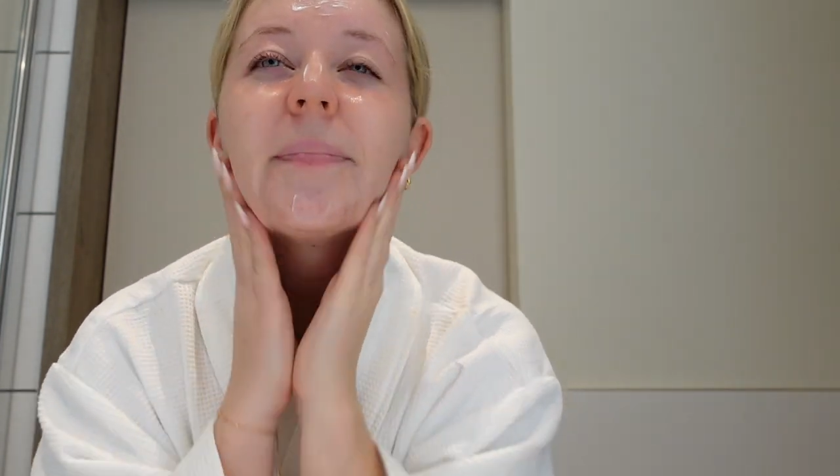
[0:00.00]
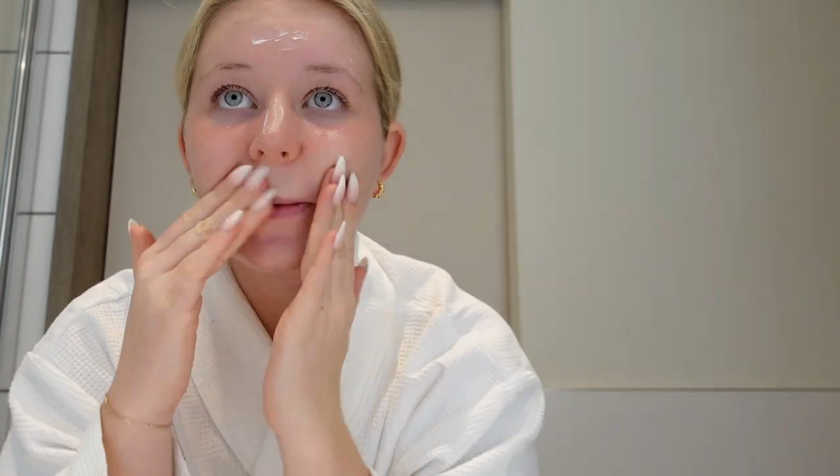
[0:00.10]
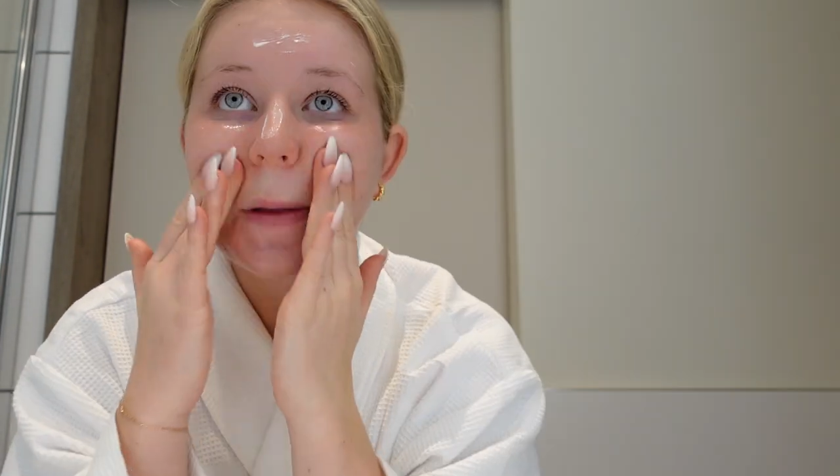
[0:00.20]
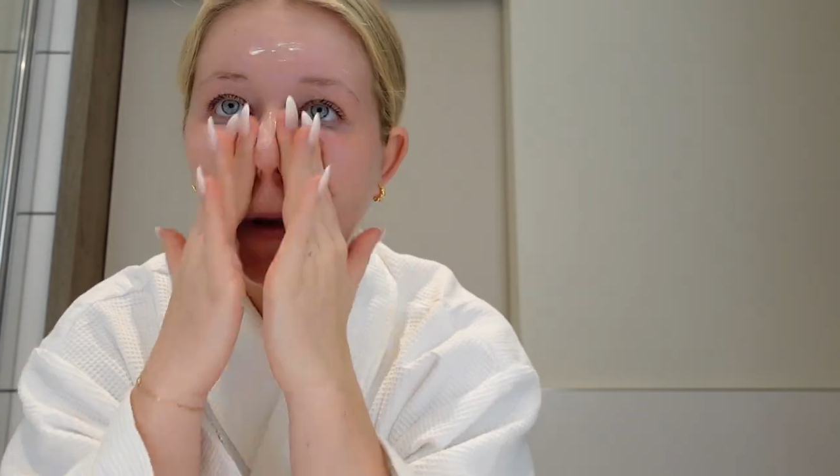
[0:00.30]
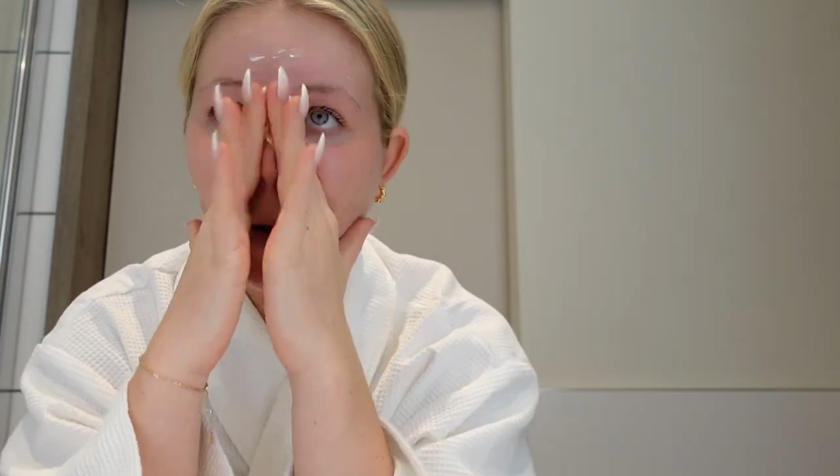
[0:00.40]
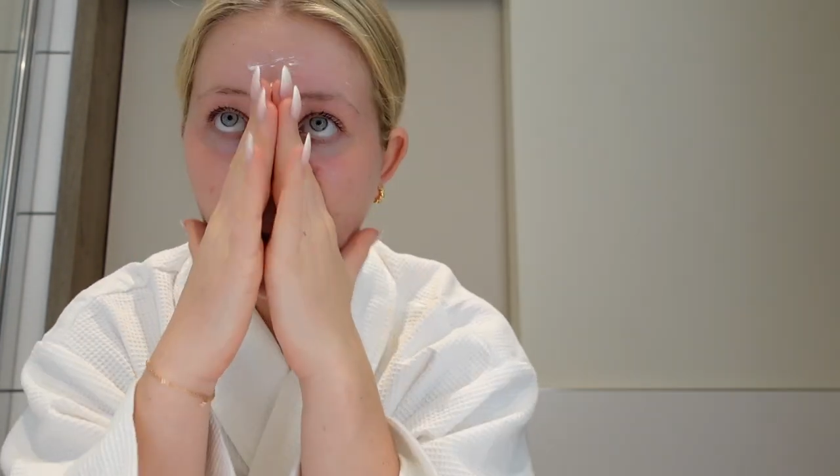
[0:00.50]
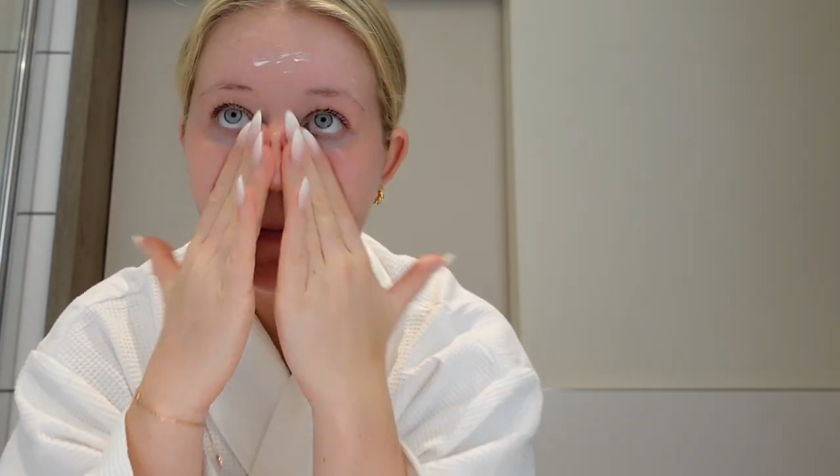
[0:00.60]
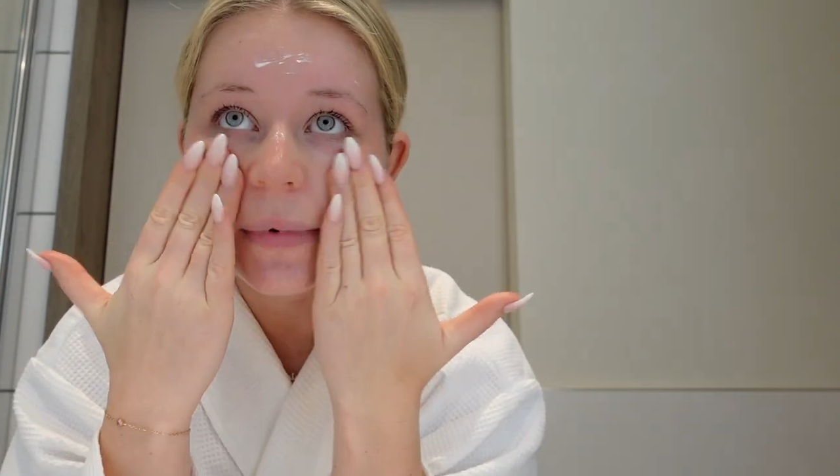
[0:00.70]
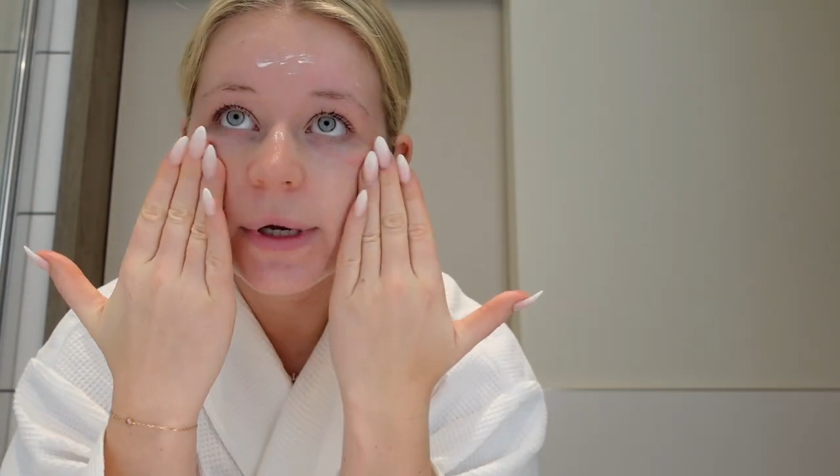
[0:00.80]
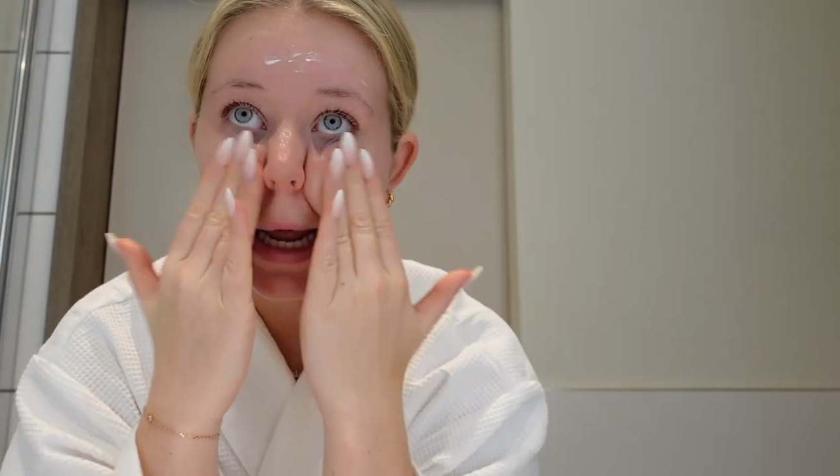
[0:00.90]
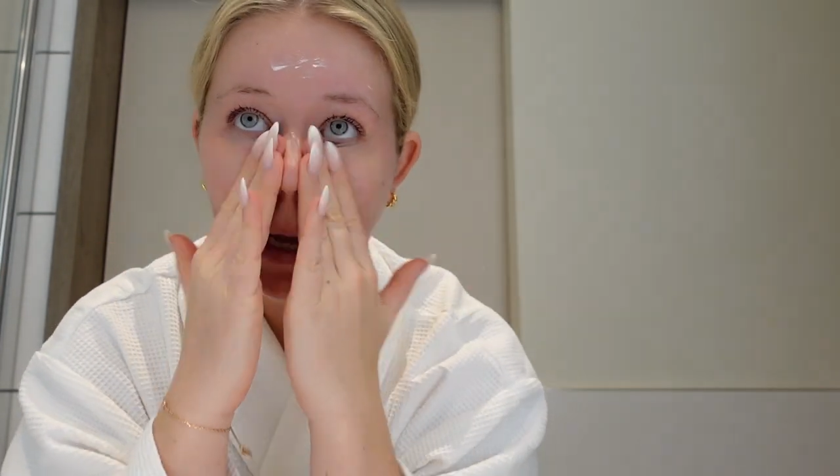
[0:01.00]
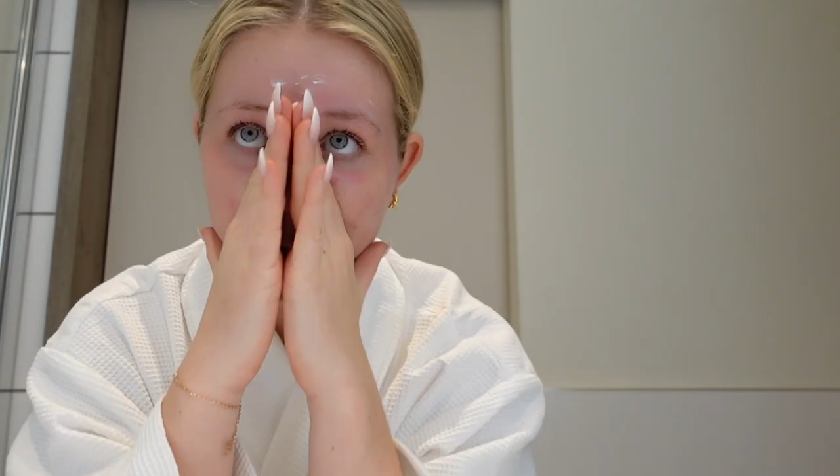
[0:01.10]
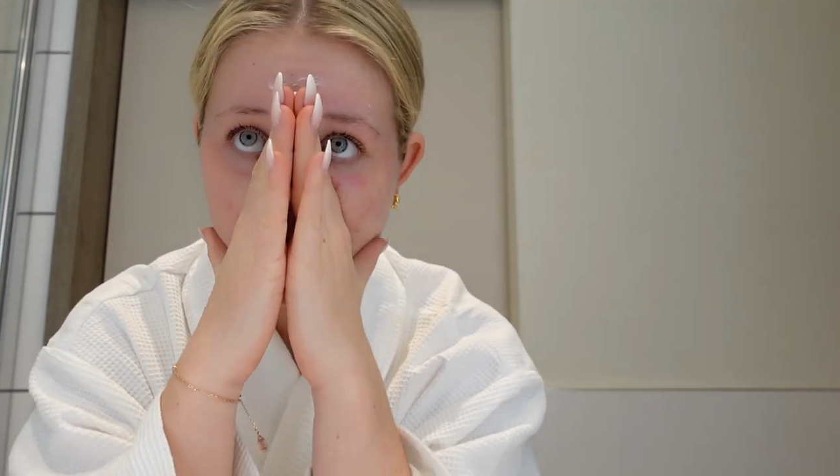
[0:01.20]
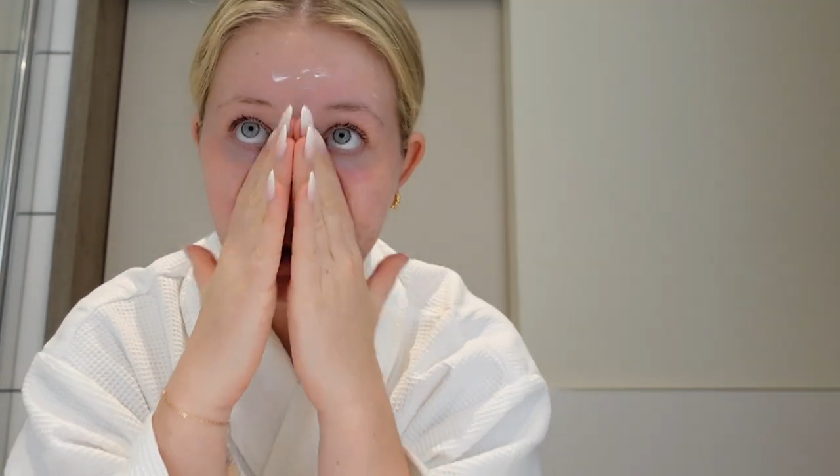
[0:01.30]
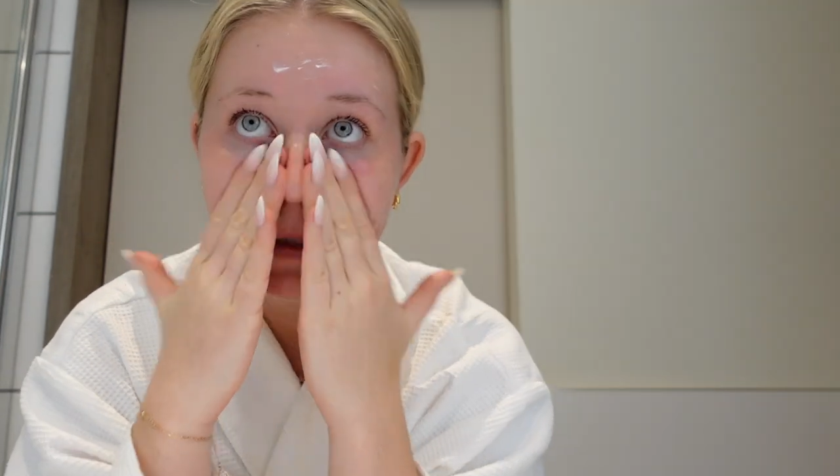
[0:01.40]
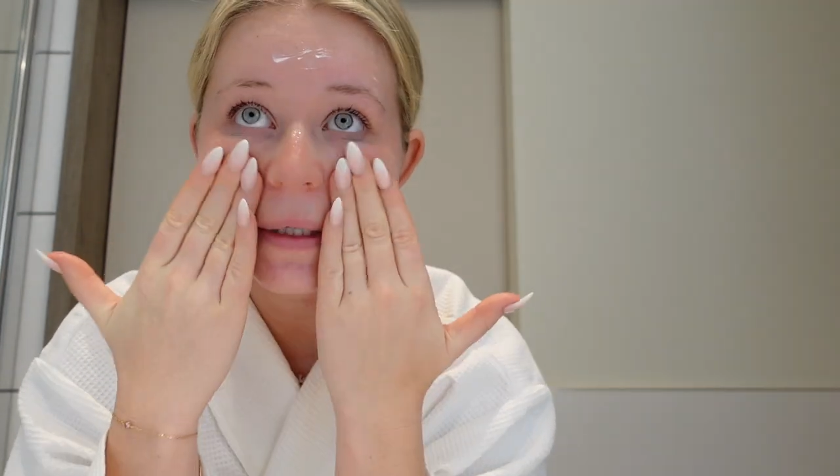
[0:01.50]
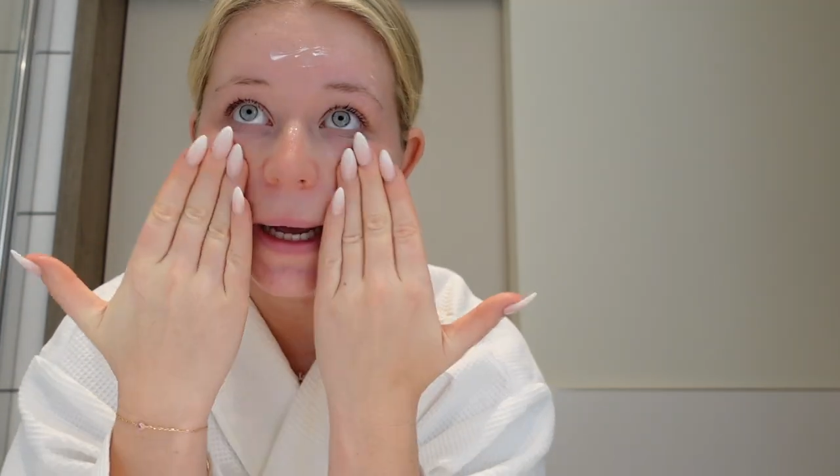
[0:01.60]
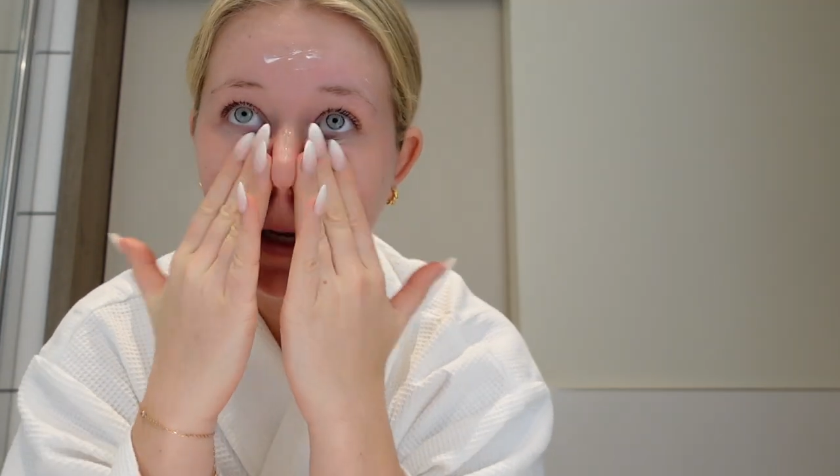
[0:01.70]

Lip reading: So I'm knackered